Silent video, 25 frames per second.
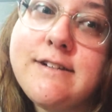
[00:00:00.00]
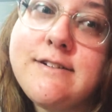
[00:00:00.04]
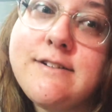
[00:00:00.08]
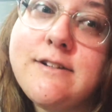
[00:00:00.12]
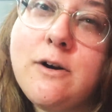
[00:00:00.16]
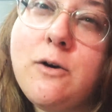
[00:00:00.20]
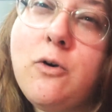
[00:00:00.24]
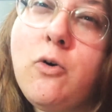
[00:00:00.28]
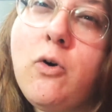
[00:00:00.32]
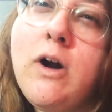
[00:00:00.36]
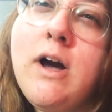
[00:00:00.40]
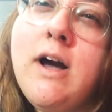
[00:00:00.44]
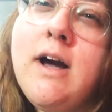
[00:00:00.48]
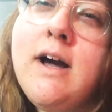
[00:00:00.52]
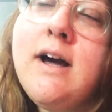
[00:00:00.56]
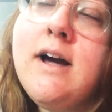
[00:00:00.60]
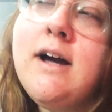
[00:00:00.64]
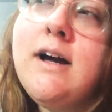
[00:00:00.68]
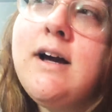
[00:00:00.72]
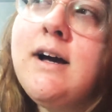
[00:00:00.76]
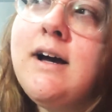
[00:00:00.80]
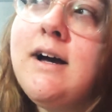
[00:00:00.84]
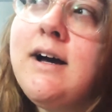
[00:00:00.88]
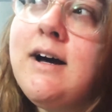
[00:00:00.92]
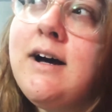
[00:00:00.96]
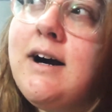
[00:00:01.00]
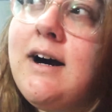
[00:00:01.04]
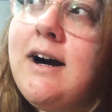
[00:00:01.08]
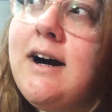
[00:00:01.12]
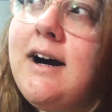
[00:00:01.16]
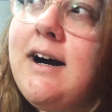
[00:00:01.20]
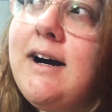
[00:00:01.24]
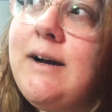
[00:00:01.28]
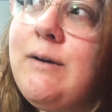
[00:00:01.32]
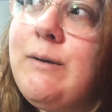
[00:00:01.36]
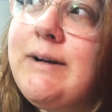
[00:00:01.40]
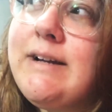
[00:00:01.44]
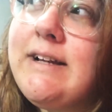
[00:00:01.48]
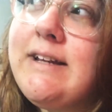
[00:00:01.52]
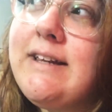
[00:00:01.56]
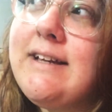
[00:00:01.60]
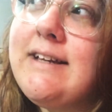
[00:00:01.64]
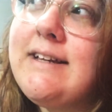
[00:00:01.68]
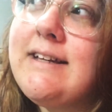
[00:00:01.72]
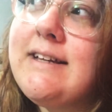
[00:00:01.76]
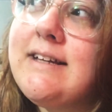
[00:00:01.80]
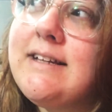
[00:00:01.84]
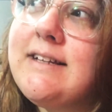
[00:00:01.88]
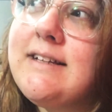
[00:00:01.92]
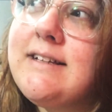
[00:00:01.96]
So I wanna
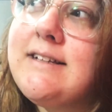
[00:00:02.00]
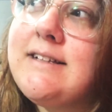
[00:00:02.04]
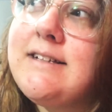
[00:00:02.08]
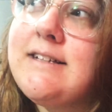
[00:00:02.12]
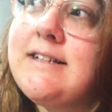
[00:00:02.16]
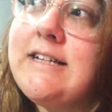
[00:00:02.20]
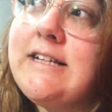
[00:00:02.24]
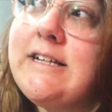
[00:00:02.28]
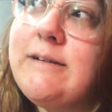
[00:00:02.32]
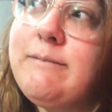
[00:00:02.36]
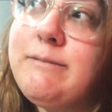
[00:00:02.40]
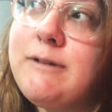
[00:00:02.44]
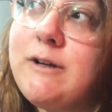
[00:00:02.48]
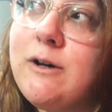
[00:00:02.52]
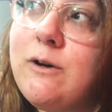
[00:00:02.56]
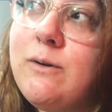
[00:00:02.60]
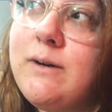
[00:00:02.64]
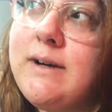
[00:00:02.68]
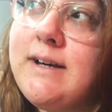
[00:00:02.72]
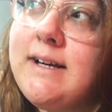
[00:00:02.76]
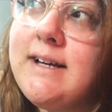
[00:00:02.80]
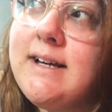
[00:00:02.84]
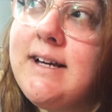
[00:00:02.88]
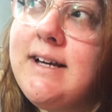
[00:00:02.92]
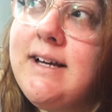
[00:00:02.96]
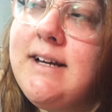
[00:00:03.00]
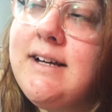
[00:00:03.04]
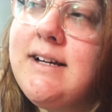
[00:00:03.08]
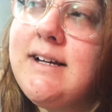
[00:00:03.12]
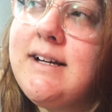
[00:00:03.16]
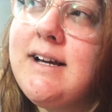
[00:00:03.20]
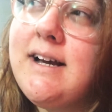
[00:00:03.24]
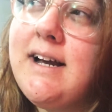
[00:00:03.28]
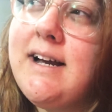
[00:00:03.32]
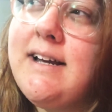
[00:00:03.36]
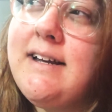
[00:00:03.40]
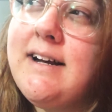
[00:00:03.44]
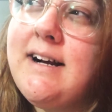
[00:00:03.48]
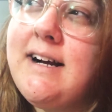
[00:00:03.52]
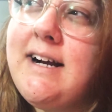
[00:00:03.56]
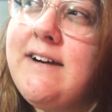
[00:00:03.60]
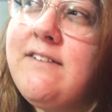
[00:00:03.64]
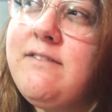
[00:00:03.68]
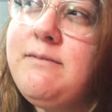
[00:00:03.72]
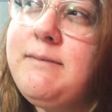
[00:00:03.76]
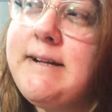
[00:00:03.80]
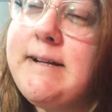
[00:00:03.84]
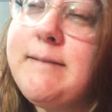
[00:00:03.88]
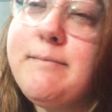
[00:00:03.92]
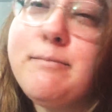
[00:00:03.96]
like keep going and not
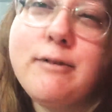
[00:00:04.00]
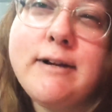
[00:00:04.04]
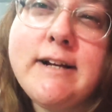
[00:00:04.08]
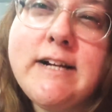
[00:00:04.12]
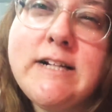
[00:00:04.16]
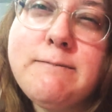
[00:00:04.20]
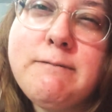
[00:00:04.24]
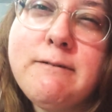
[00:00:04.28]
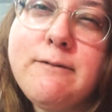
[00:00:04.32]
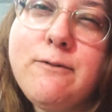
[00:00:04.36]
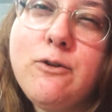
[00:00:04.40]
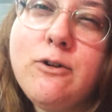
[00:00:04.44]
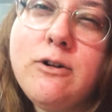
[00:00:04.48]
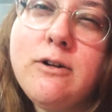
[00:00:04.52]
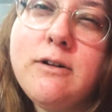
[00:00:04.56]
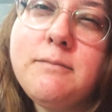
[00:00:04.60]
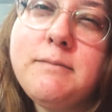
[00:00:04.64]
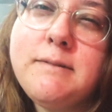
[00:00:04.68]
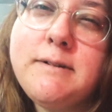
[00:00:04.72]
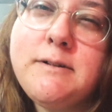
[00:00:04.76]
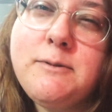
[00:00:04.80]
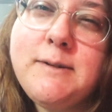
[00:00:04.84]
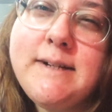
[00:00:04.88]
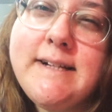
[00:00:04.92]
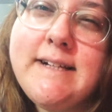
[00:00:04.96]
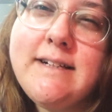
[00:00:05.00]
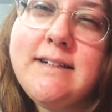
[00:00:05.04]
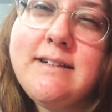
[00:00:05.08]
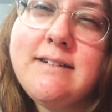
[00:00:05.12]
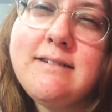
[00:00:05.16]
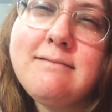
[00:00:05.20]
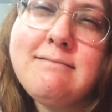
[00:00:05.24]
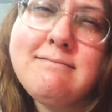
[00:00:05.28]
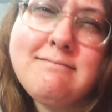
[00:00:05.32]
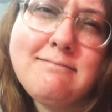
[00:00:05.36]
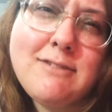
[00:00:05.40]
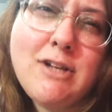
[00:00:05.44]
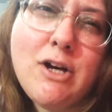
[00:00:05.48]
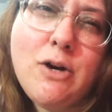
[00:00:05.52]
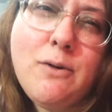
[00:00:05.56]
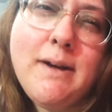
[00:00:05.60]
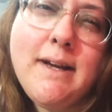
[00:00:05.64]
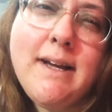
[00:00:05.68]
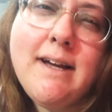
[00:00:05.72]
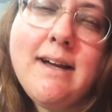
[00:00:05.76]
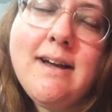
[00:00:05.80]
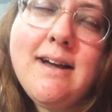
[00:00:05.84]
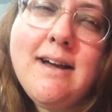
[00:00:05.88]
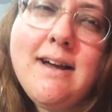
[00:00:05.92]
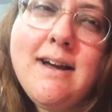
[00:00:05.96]
have many breaks before between
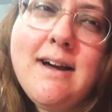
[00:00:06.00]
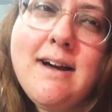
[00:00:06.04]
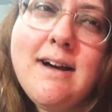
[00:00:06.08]
going.